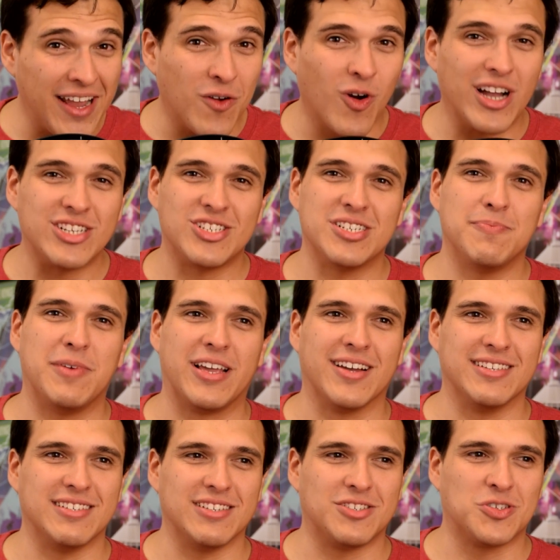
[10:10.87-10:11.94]
question
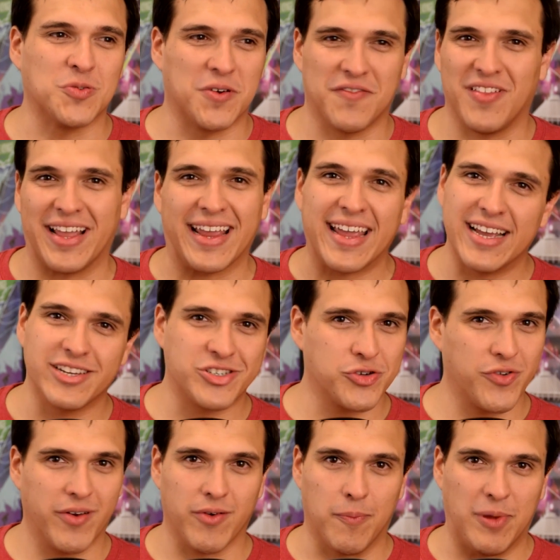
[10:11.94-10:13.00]
because it's sort of like
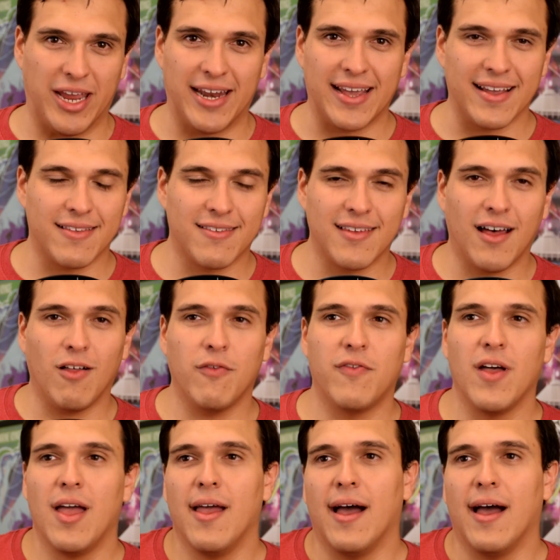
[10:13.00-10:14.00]
history repeating itself.